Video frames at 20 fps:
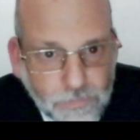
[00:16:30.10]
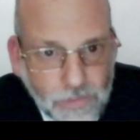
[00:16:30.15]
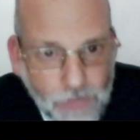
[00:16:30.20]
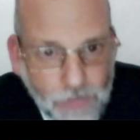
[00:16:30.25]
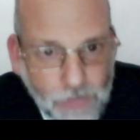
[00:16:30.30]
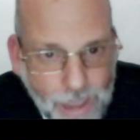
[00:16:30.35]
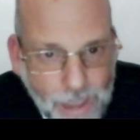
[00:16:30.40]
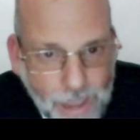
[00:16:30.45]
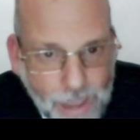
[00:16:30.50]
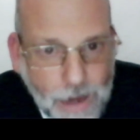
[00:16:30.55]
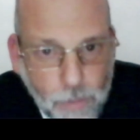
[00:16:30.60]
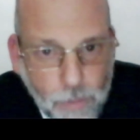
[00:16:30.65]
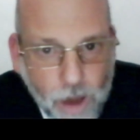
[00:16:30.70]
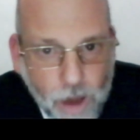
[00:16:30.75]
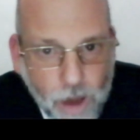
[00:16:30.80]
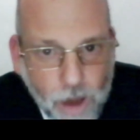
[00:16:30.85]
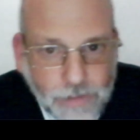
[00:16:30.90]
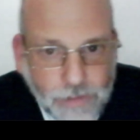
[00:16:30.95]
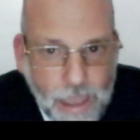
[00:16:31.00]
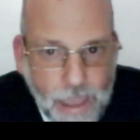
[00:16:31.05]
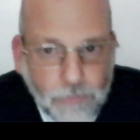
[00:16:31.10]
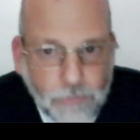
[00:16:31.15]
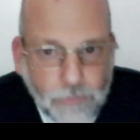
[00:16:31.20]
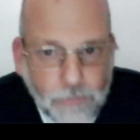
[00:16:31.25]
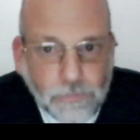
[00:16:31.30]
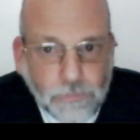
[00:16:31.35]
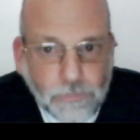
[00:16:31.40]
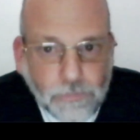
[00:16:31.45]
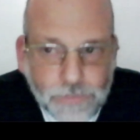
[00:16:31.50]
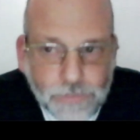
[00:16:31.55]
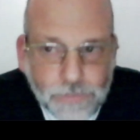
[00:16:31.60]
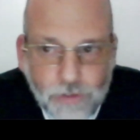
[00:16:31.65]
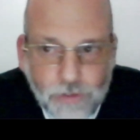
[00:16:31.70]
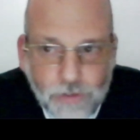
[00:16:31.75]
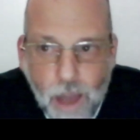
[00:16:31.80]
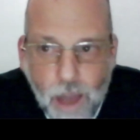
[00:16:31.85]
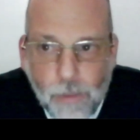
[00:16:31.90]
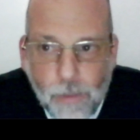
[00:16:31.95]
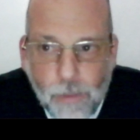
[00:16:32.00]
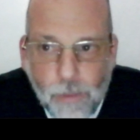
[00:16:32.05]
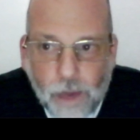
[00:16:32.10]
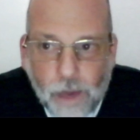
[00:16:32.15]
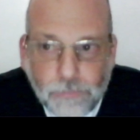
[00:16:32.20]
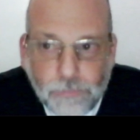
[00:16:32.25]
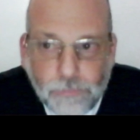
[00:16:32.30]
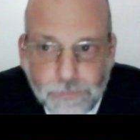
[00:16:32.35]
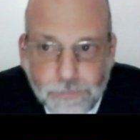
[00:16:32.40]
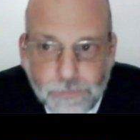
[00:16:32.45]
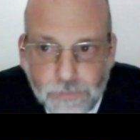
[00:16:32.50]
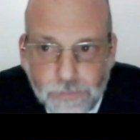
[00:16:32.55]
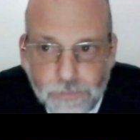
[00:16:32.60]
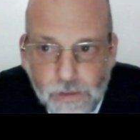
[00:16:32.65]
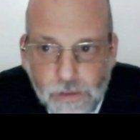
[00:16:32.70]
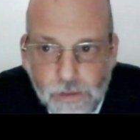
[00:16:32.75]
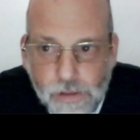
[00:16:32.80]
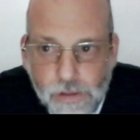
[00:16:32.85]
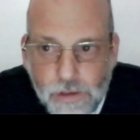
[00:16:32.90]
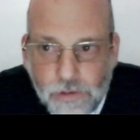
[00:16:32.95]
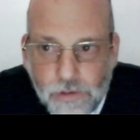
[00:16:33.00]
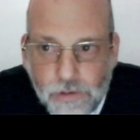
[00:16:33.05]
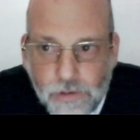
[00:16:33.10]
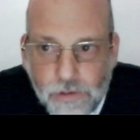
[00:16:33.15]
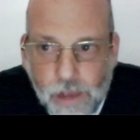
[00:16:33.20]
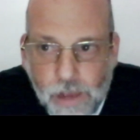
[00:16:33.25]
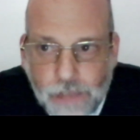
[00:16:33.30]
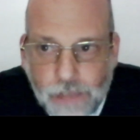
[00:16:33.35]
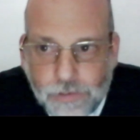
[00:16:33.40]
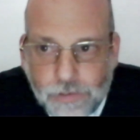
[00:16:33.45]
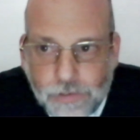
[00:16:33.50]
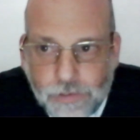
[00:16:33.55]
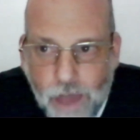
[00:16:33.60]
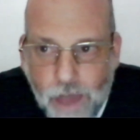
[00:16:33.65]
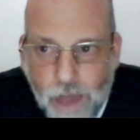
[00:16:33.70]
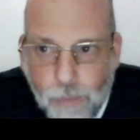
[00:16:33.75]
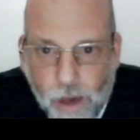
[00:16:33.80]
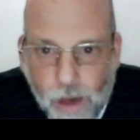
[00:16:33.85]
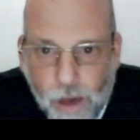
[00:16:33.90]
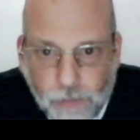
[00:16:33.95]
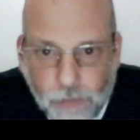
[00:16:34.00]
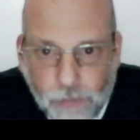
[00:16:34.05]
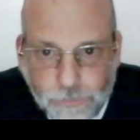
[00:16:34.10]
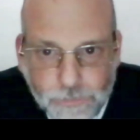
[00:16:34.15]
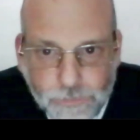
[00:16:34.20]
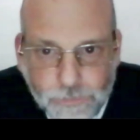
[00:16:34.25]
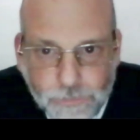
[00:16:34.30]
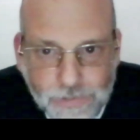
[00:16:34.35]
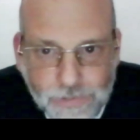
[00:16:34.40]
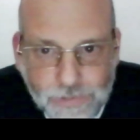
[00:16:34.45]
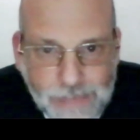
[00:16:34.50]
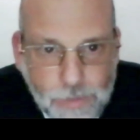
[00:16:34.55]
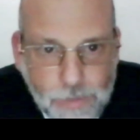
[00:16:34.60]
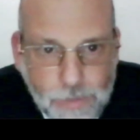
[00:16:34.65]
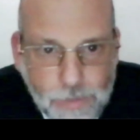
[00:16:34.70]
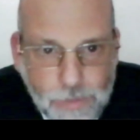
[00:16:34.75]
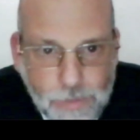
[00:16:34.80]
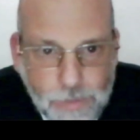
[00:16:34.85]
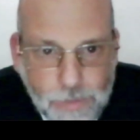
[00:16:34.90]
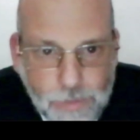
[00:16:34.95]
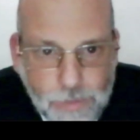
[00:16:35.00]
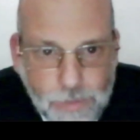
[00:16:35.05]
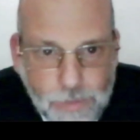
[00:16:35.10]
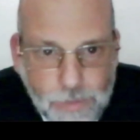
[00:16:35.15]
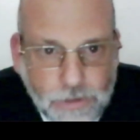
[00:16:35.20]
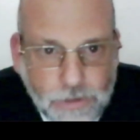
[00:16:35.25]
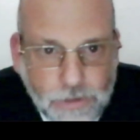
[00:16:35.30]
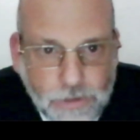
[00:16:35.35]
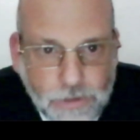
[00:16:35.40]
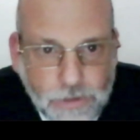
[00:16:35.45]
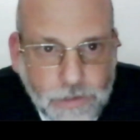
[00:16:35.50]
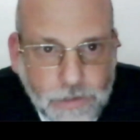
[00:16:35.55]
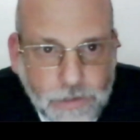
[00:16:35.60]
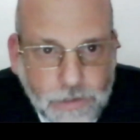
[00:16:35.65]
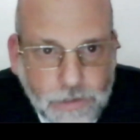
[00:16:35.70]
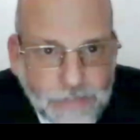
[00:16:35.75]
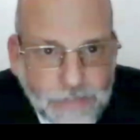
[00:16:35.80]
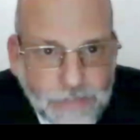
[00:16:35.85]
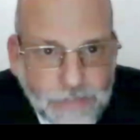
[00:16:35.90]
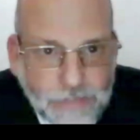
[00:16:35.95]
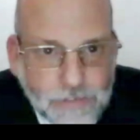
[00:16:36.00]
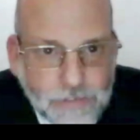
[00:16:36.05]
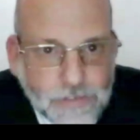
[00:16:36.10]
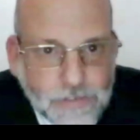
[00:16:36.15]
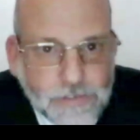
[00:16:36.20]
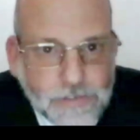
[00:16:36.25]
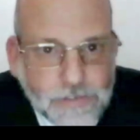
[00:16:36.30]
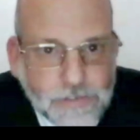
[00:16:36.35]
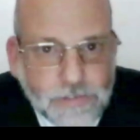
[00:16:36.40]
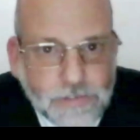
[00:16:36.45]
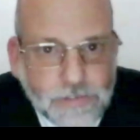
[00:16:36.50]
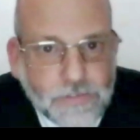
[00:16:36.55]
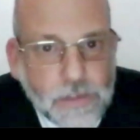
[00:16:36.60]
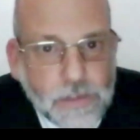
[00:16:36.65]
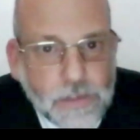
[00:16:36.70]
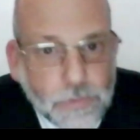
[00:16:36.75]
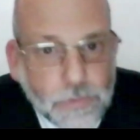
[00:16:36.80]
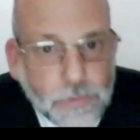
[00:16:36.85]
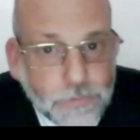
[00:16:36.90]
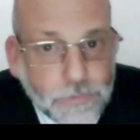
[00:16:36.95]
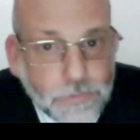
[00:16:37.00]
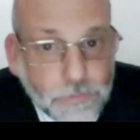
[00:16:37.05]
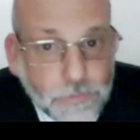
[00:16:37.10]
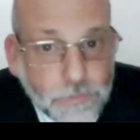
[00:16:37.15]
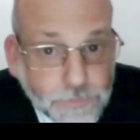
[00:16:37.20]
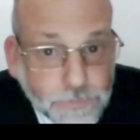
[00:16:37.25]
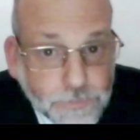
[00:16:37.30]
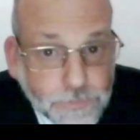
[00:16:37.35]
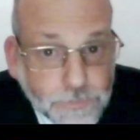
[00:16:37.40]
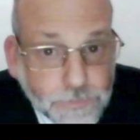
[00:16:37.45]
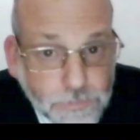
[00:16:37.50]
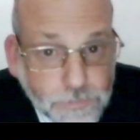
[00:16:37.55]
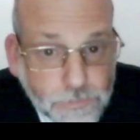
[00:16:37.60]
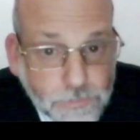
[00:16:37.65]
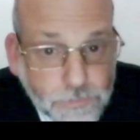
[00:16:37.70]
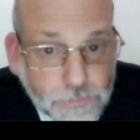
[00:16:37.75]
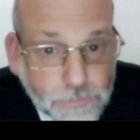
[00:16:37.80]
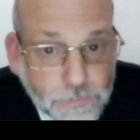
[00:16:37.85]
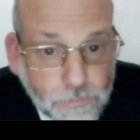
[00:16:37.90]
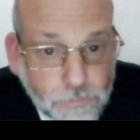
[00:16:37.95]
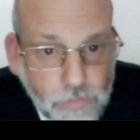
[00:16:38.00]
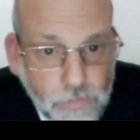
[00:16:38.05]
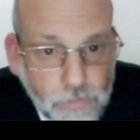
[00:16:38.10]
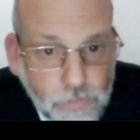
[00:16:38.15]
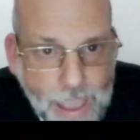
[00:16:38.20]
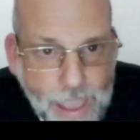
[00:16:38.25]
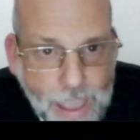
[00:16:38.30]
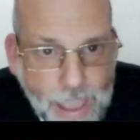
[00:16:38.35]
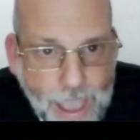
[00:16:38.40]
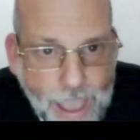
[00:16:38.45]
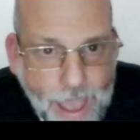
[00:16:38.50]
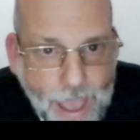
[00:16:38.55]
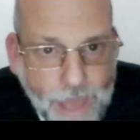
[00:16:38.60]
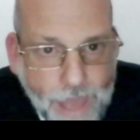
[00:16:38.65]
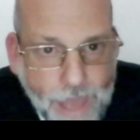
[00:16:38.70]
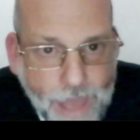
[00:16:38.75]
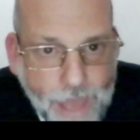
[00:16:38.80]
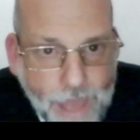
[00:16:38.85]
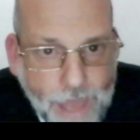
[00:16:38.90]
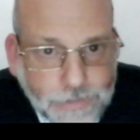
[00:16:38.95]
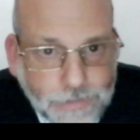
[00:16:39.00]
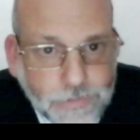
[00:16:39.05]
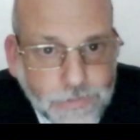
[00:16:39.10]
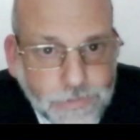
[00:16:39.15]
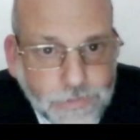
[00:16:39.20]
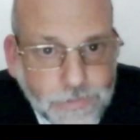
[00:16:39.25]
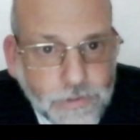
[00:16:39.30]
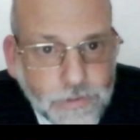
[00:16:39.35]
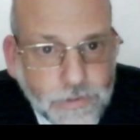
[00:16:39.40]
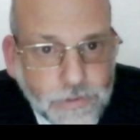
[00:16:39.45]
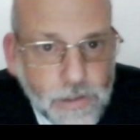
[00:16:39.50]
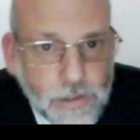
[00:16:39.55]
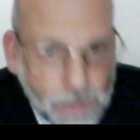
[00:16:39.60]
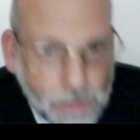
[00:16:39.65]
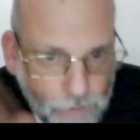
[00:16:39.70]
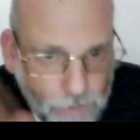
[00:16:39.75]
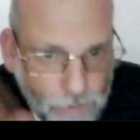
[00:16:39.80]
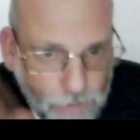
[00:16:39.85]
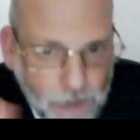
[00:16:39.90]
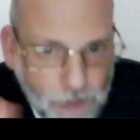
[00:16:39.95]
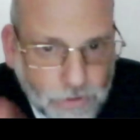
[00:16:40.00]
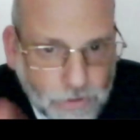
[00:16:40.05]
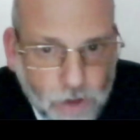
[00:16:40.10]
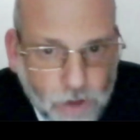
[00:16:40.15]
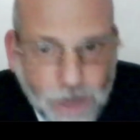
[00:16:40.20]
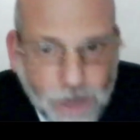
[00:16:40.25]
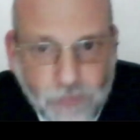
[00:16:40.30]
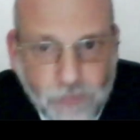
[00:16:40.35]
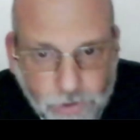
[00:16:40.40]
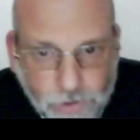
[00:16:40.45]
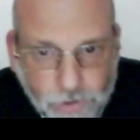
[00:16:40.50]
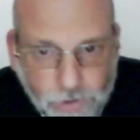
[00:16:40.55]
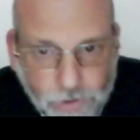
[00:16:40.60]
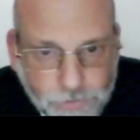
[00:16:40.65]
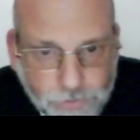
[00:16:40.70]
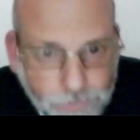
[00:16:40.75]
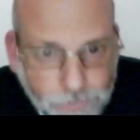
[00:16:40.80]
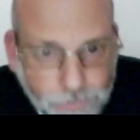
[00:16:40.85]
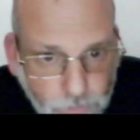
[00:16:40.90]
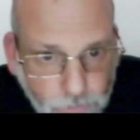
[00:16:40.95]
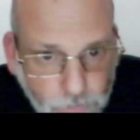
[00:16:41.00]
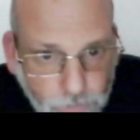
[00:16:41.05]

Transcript: right? Among them, the Rambam, right? The Rambam seemingly denied the existence of demons. And whatever, a lot of others,